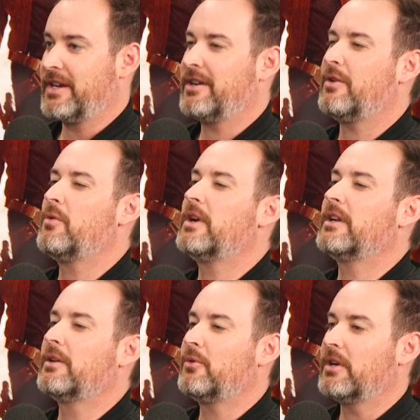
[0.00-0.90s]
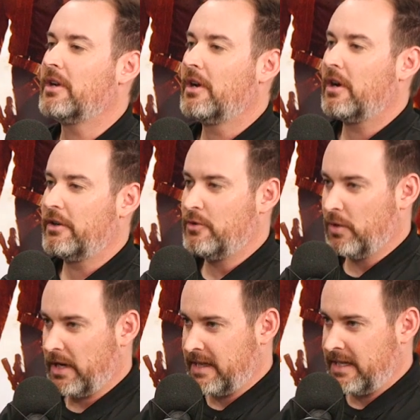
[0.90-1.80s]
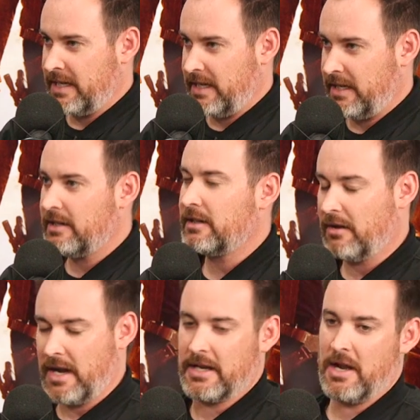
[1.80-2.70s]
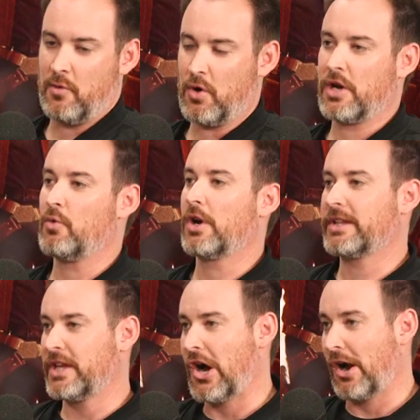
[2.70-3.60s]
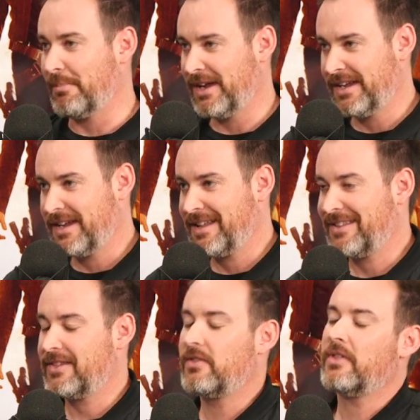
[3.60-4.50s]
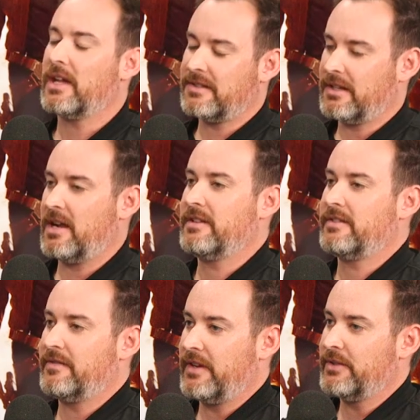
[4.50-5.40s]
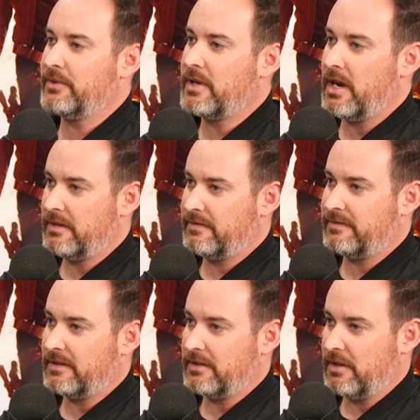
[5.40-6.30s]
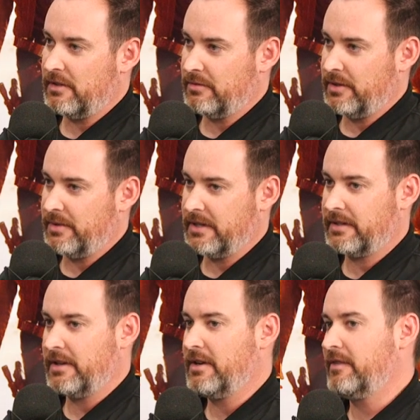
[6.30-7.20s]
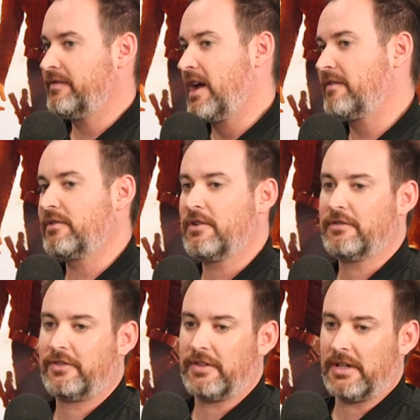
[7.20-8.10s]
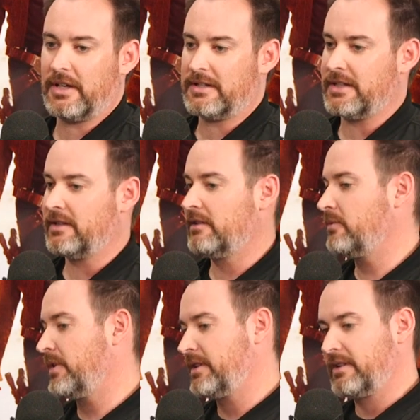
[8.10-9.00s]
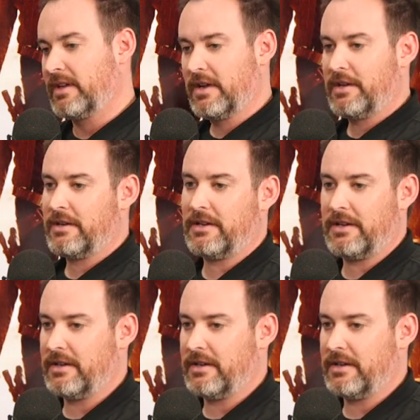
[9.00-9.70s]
and I go, what, are you working the knee? Great, we're going to work the arm. Right. That's the kind of stuff I do kind of agree with. You know, if Favreau's dealing with... you